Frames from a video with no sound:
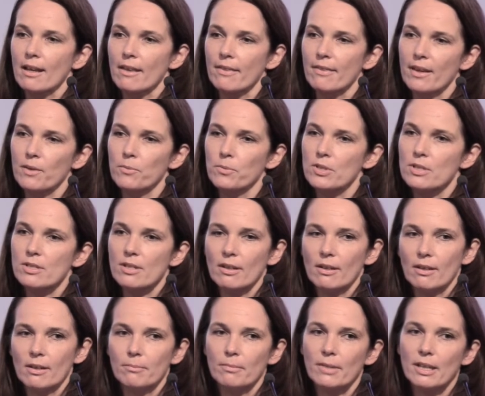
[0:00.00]
They would
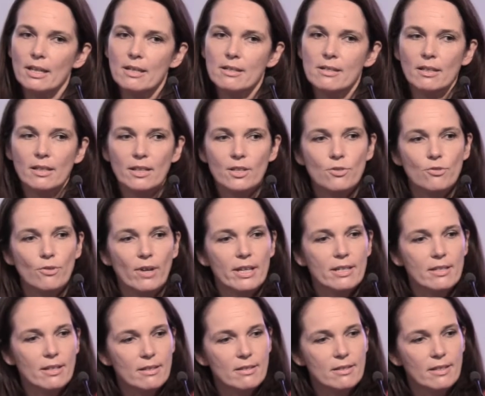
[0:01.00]
easily
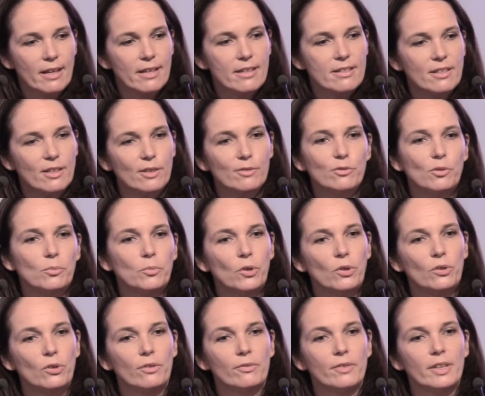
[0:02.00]
trade in data for
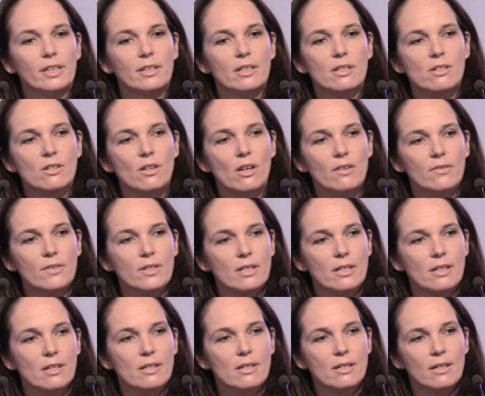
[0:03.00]
more convenient
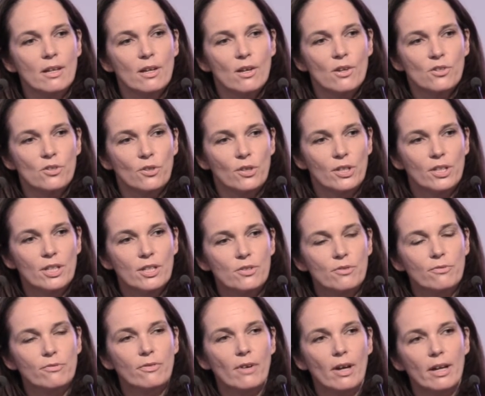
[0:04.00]
services. So you need
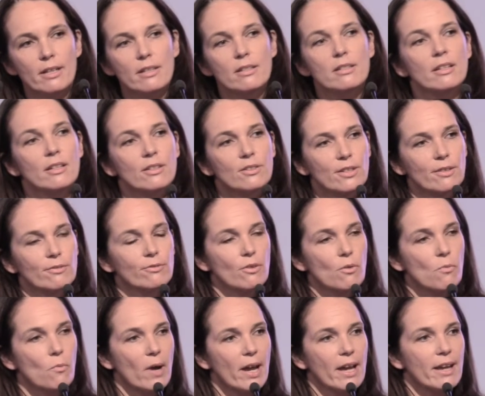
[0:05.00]
to find
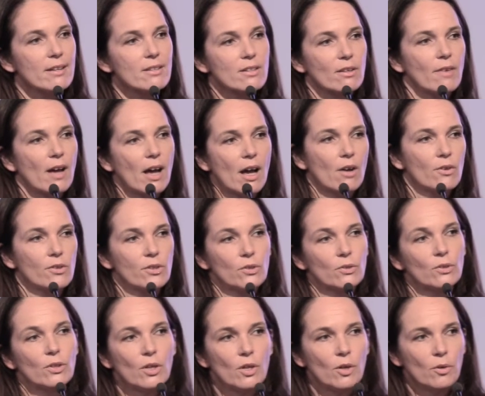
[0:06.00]
different ways of how
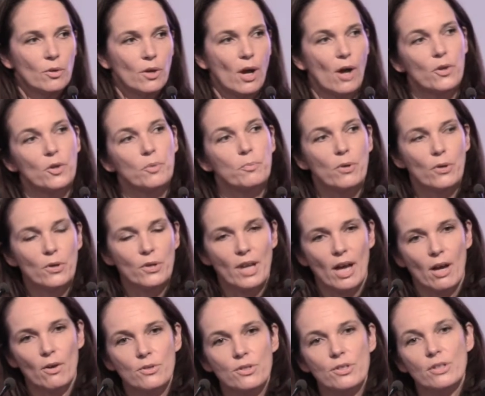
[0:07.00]
you put
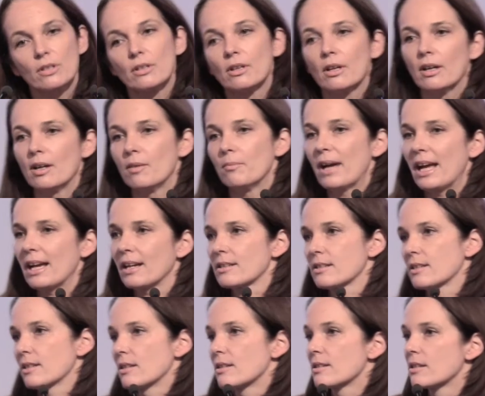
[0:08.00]
out
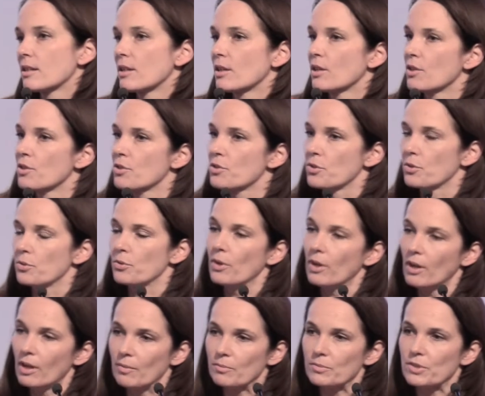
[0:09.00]
access to
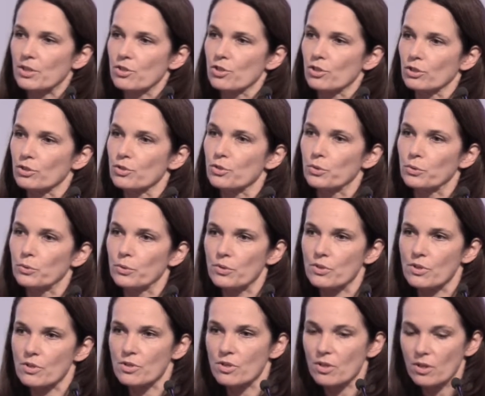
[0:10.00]
digital
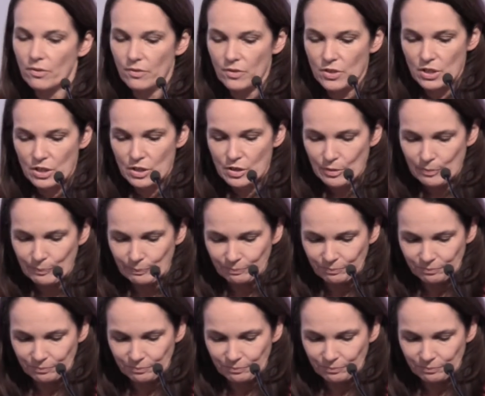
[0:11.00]
tools and services.